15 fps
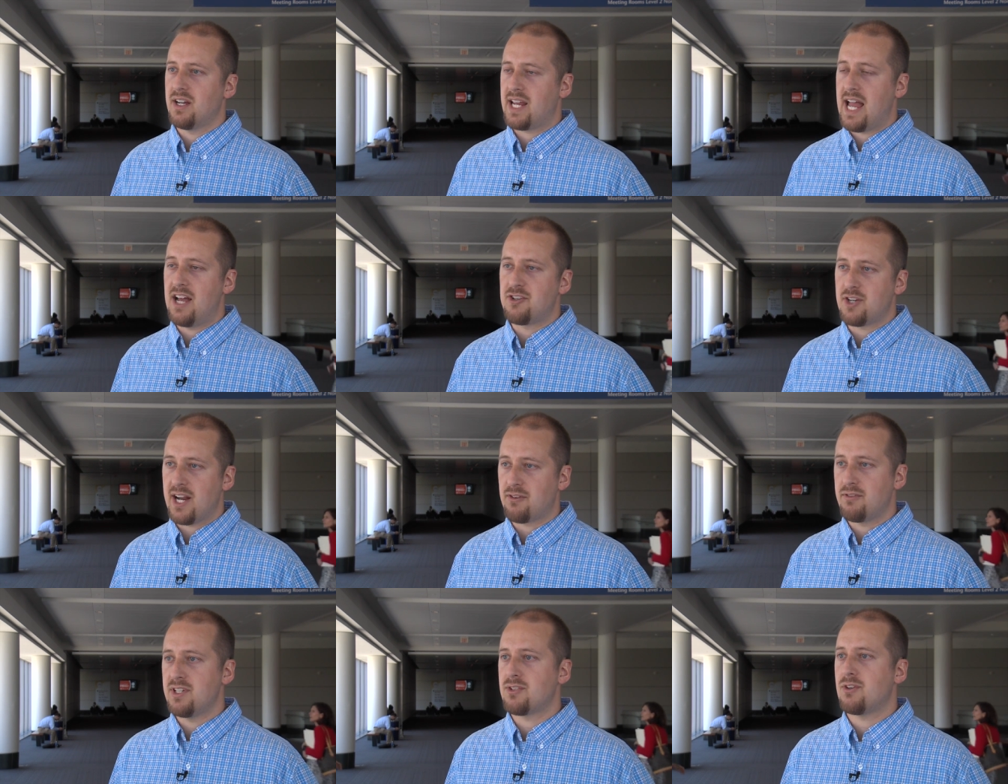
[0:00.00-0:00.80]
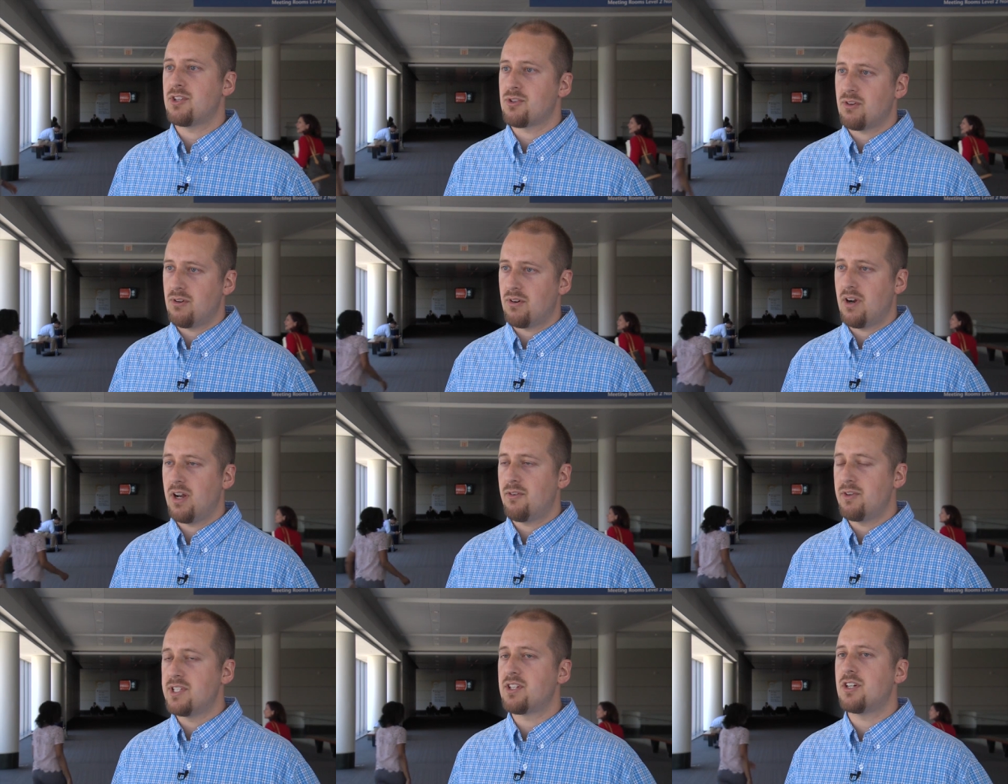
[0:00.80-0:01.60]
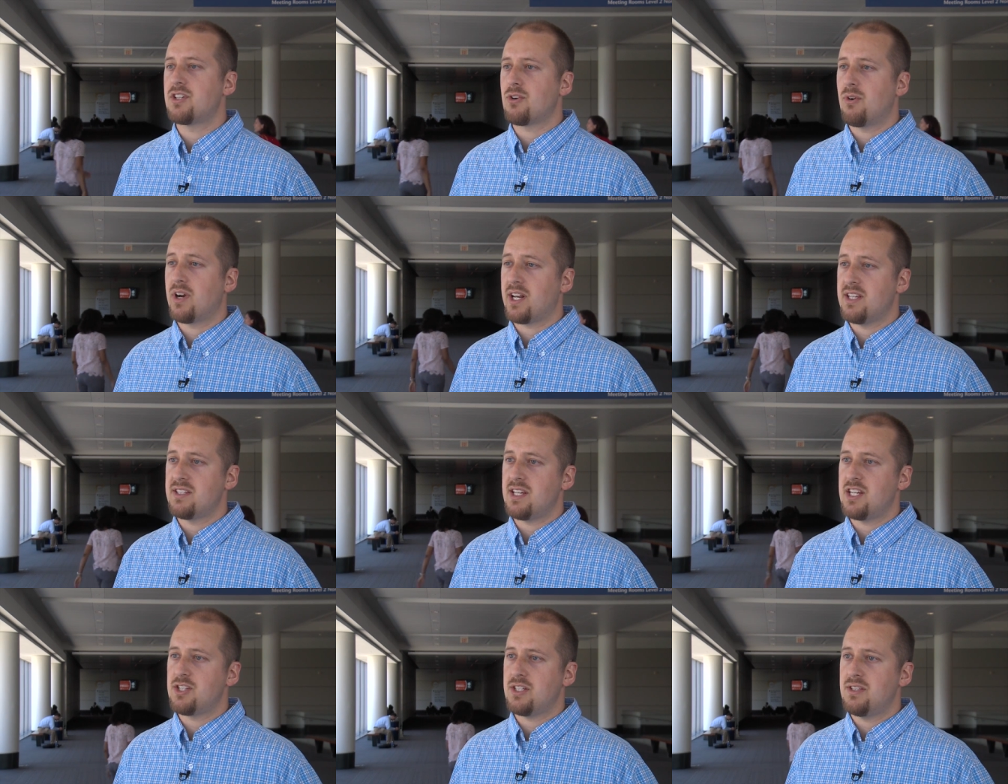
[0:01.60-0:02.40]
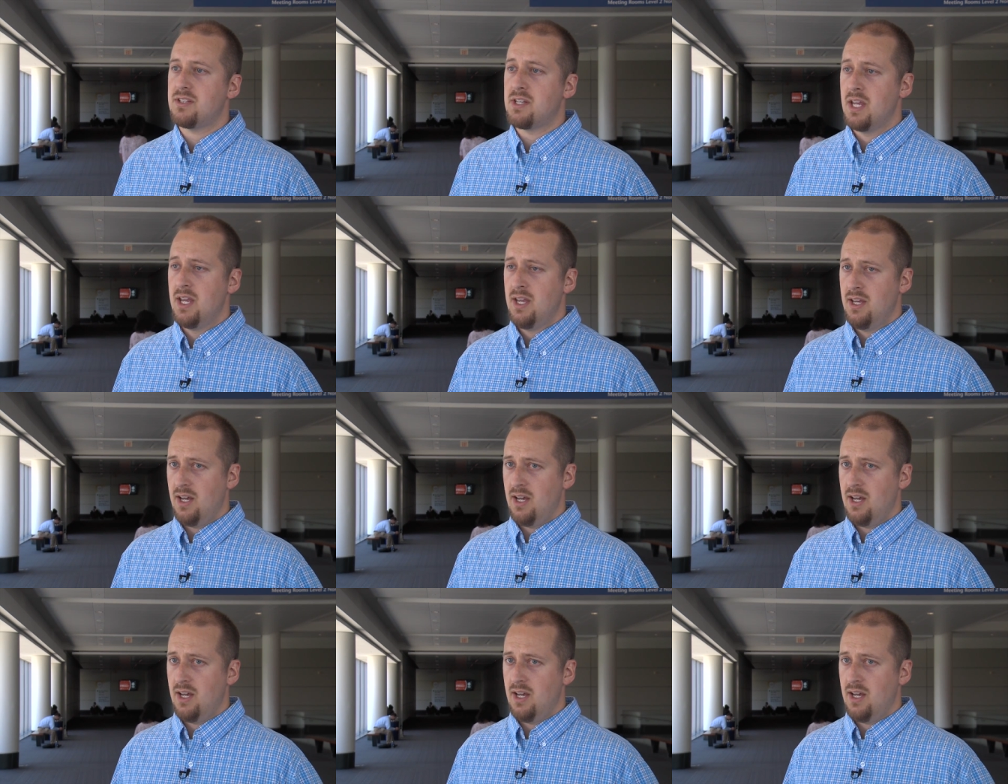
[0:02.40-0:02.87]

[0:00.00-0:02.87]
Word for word: contract research organizations,